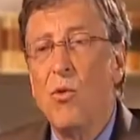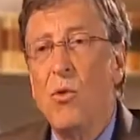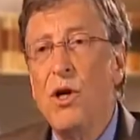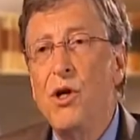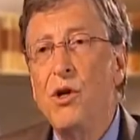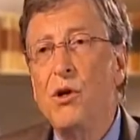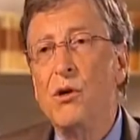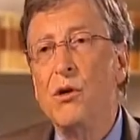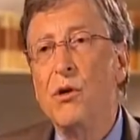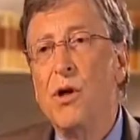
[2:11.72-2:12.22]

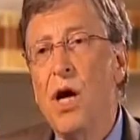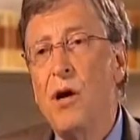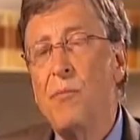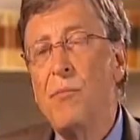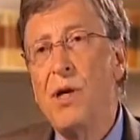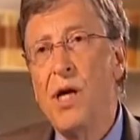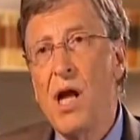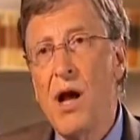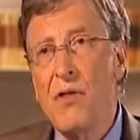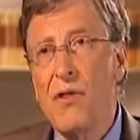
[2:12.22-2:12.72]
Well, when you're
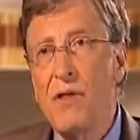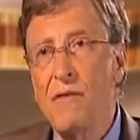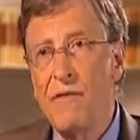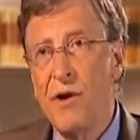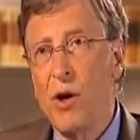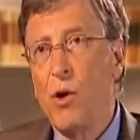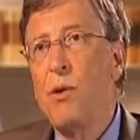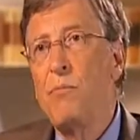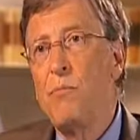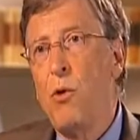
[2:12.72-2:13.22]
helping
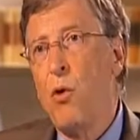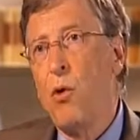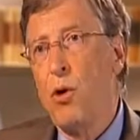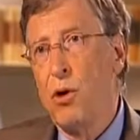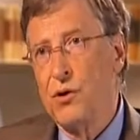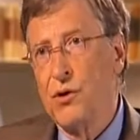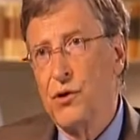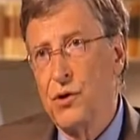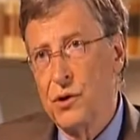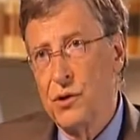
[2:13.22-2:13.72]
out the very
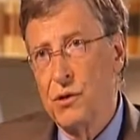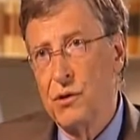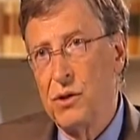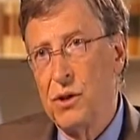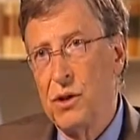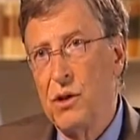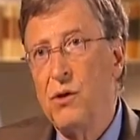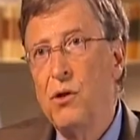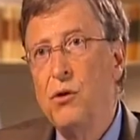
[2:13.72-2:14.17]
poorest,